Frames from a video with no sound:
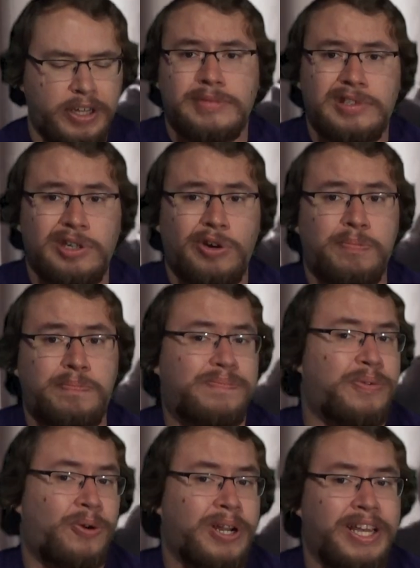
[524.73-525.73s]
So,
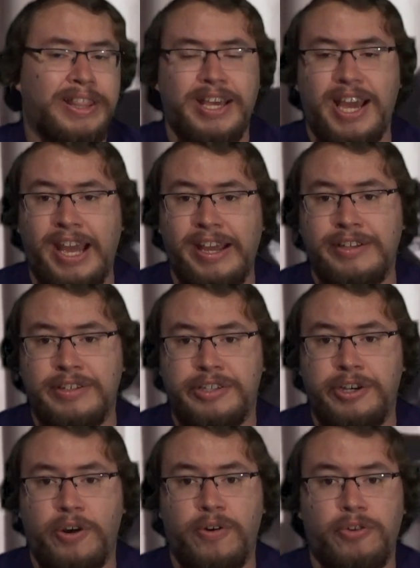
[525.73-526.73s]
pre the Hays
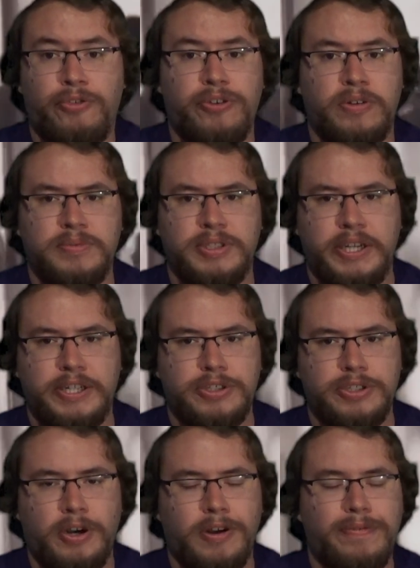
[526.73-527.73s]
Code, films like
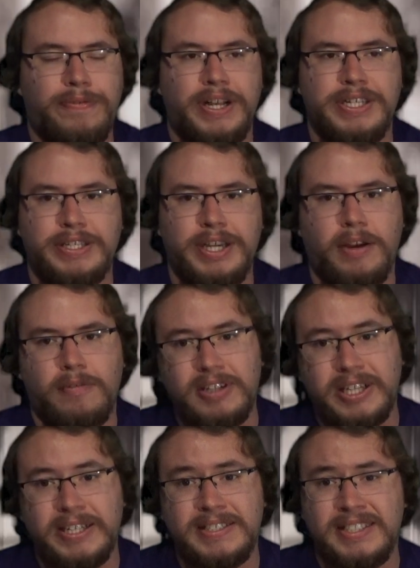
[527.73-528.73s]
Scarface got
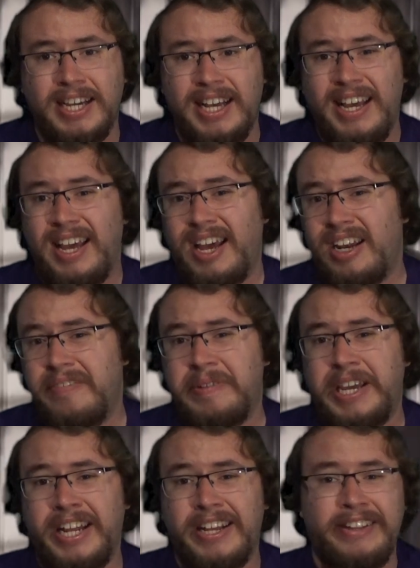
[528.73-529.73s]
released and
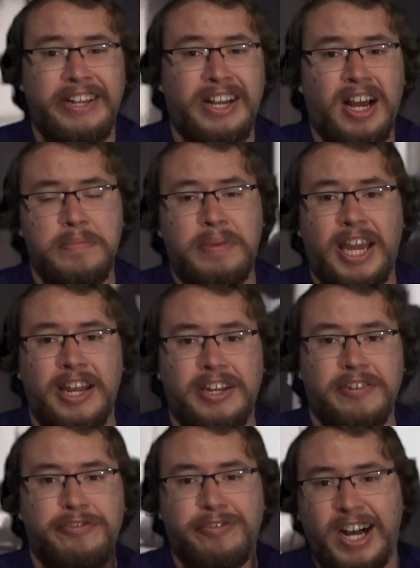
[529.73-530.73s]
immediately got banned
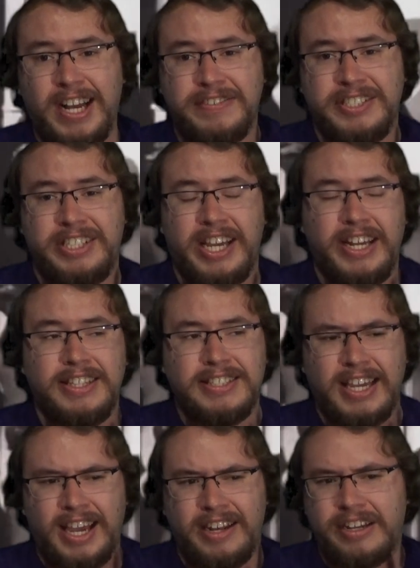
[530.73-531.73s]
in five
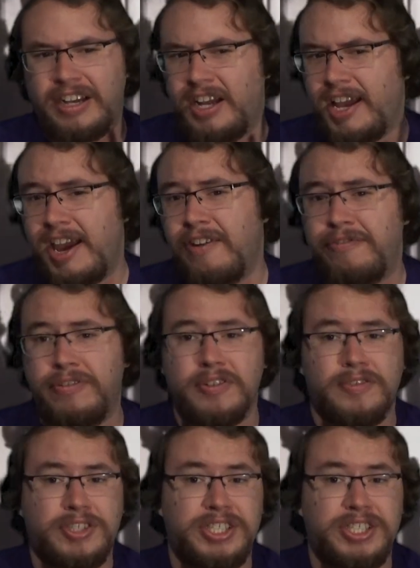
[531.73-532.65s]
states and a handful of